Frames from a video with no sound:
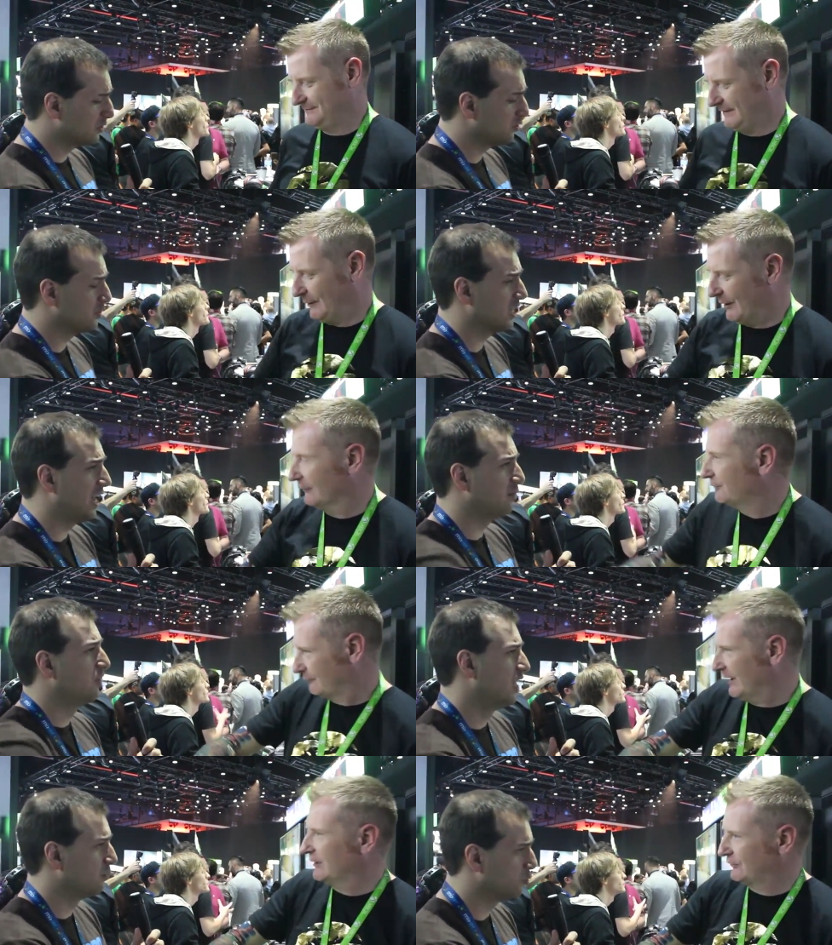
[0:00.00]
Speaker 1: much for your time.
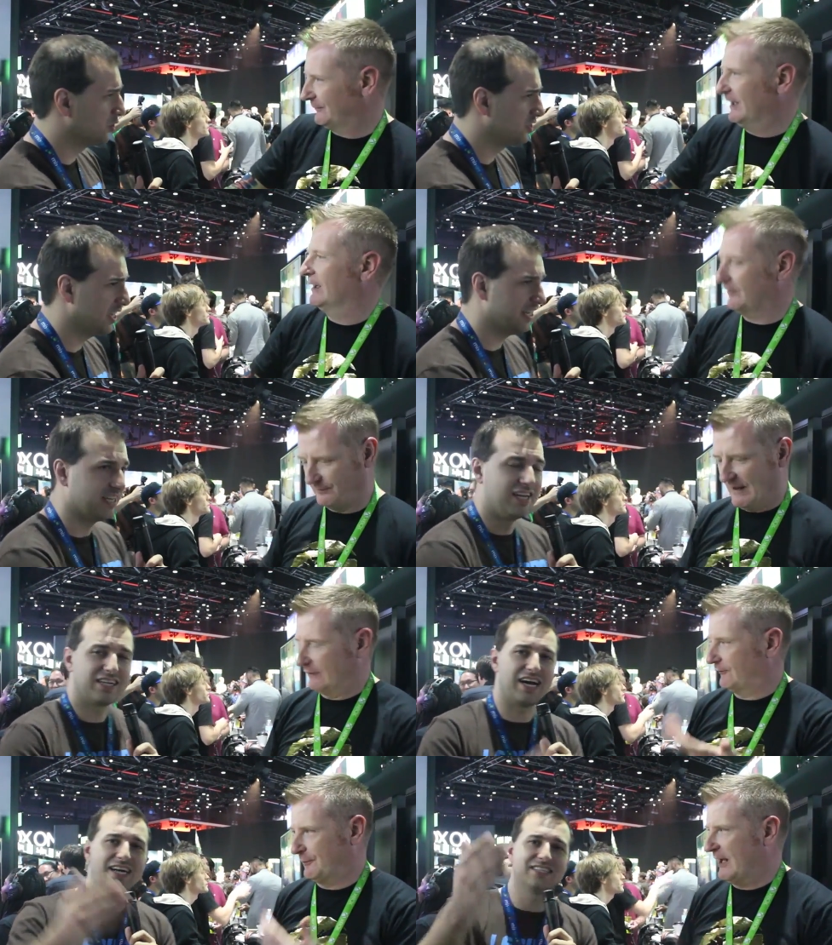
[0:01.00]
Really Appreciate it,
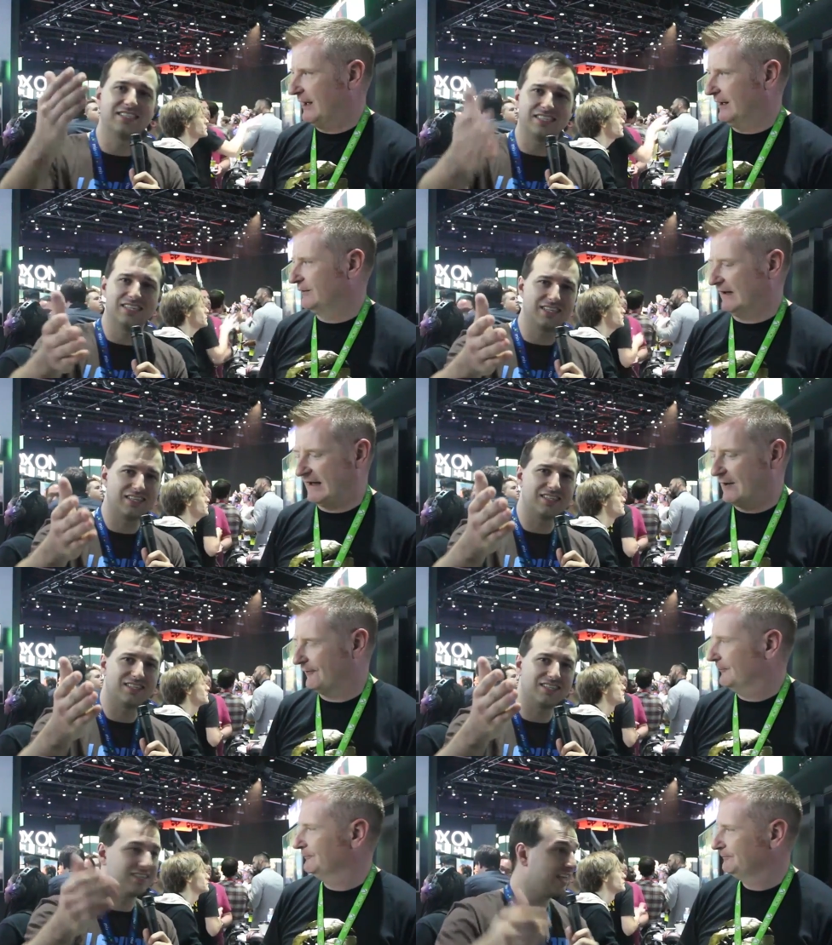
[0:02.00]
guys
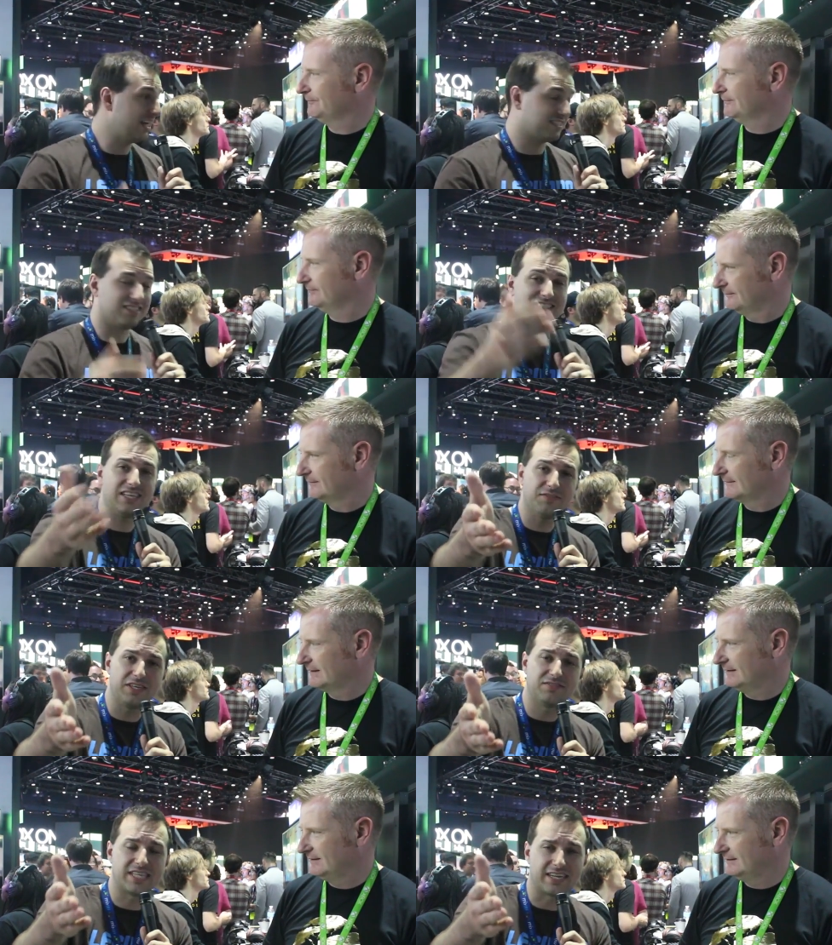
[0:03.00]
yes, Sea of
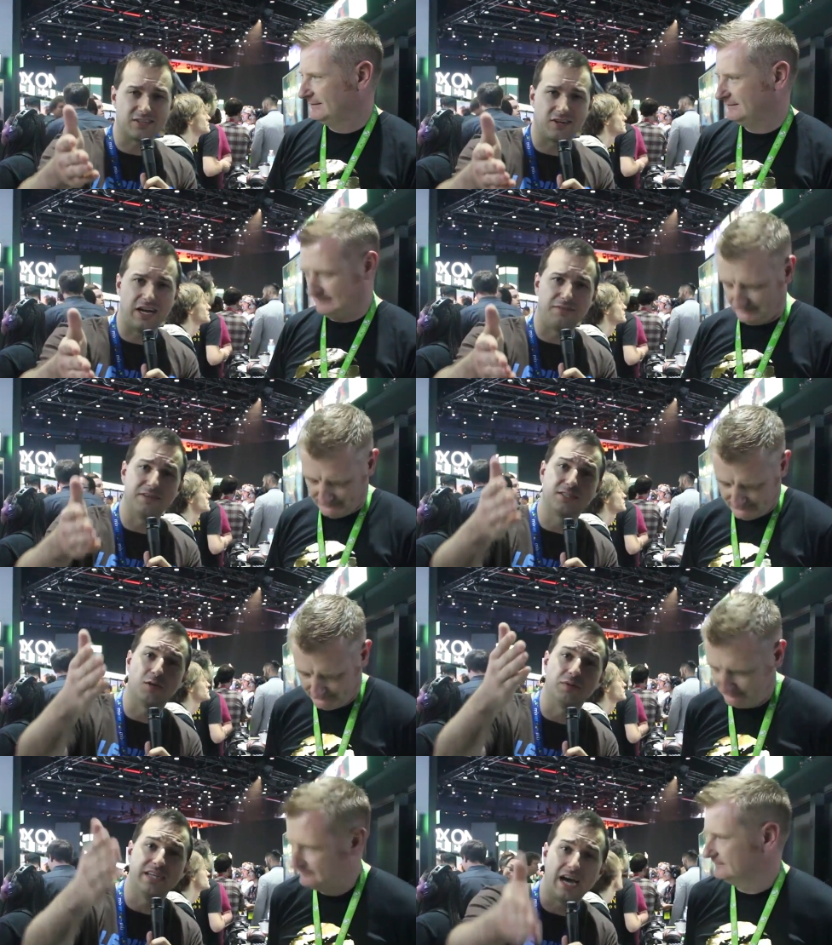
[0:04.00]
Thieves Technical Alpha is
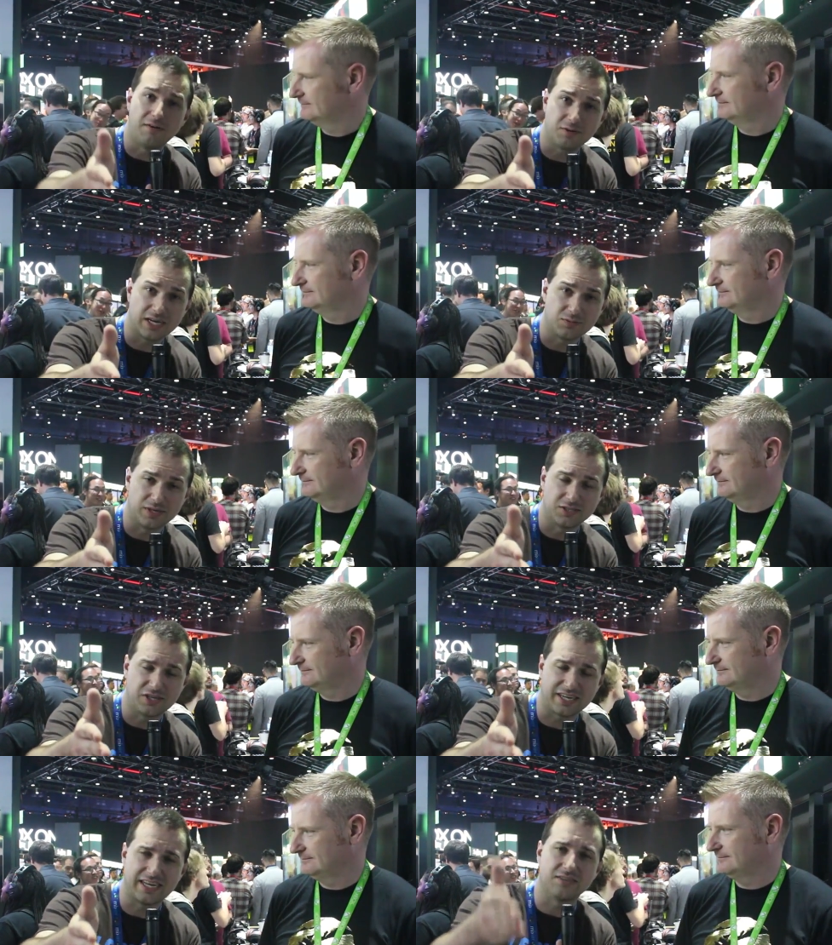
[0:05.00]
open now. If you guys want to
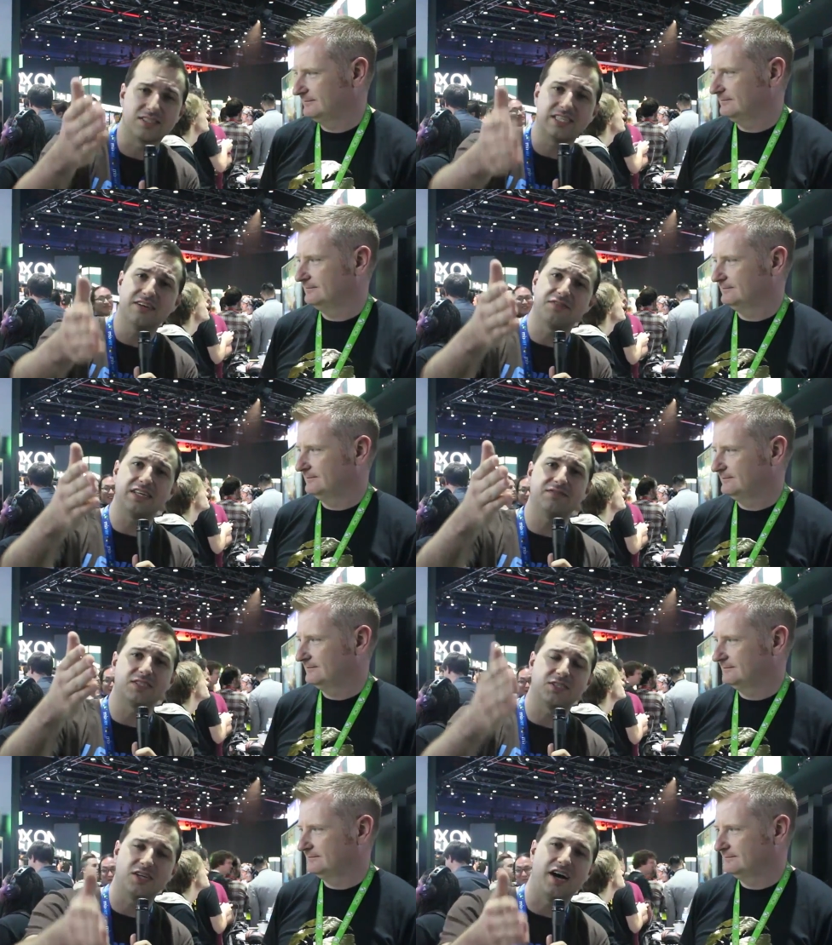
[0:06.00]
check it out,
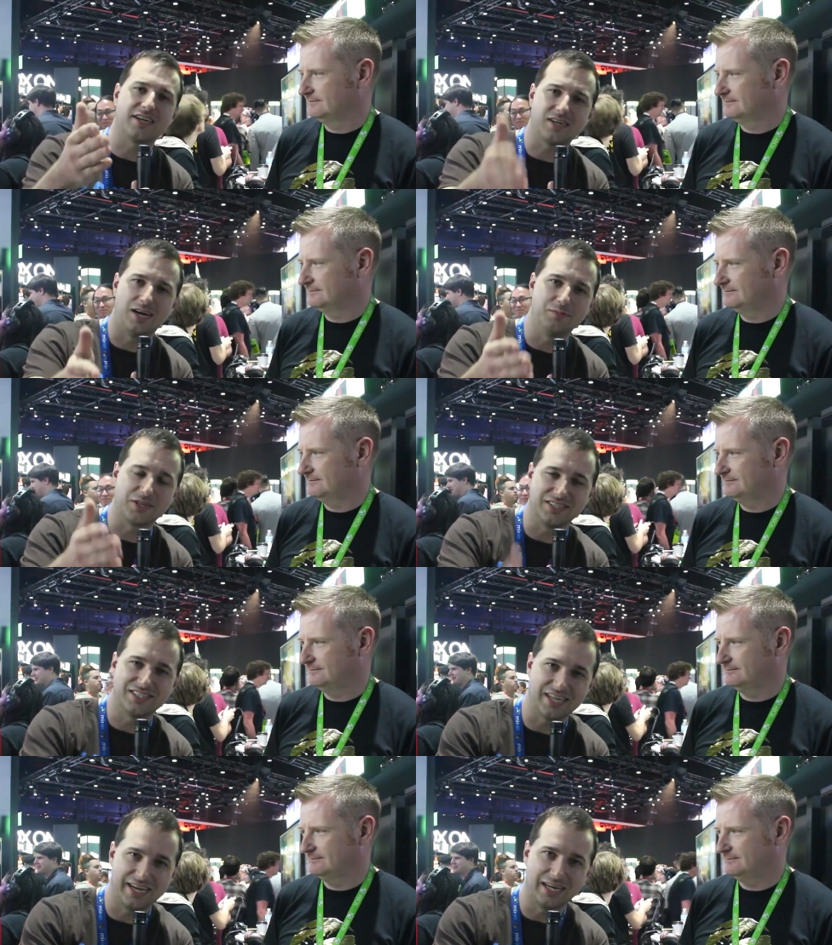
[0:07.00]
seaofthievescom You can
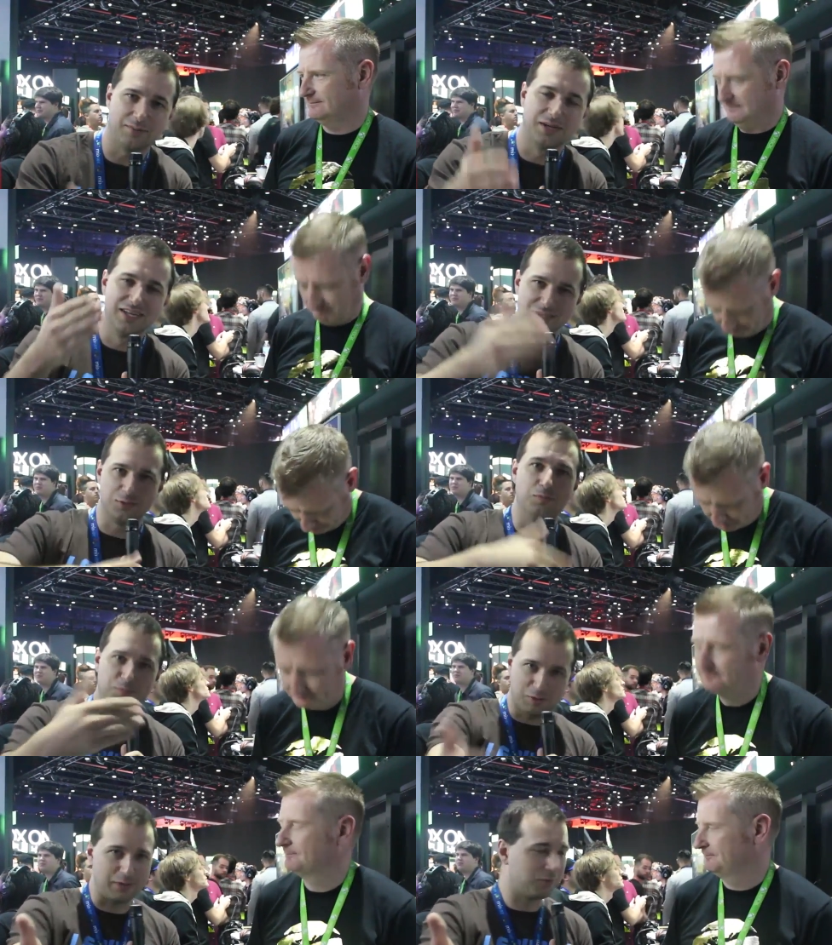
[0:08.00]
sign up to
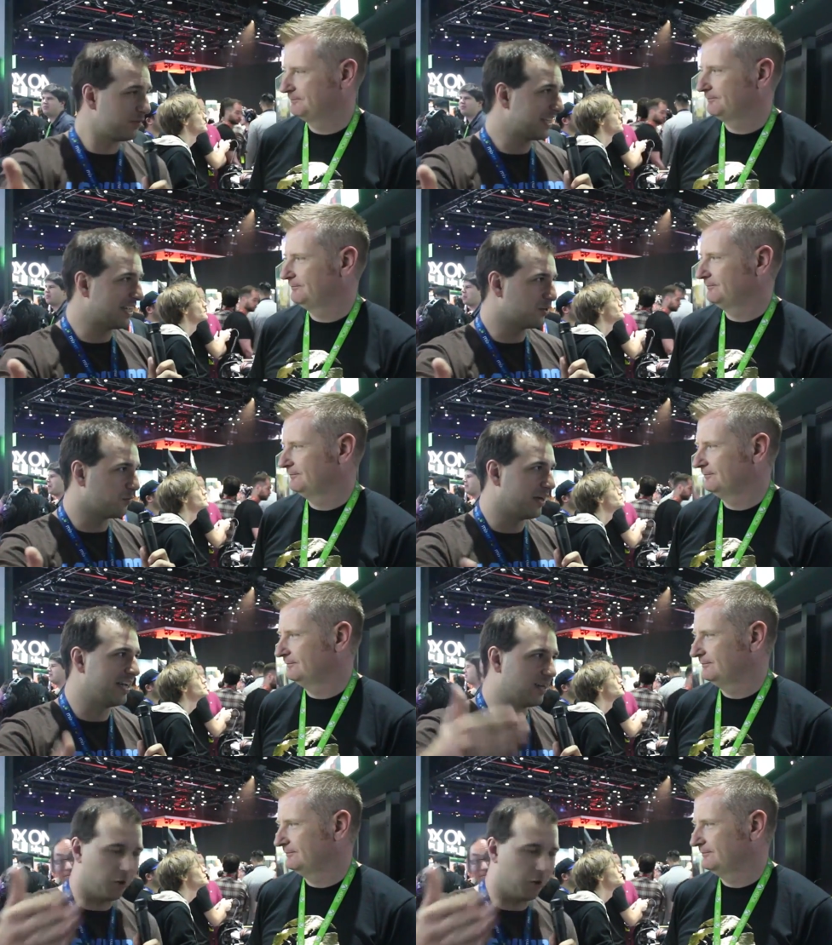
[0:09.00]
probably get your way in,